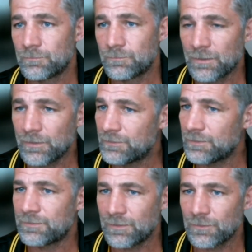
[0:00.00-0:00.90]
very
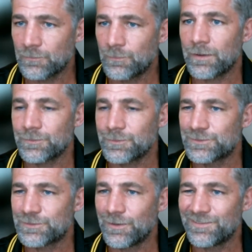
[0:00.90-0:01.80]
detailed
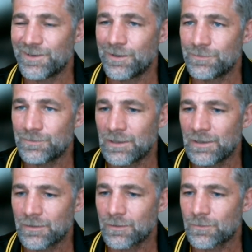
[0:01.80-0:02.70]
models of
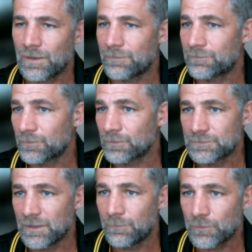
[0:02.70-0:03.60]
aircraft, for
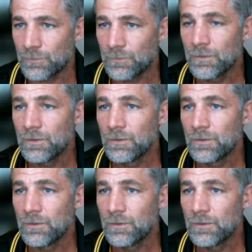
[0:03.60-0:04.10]
example,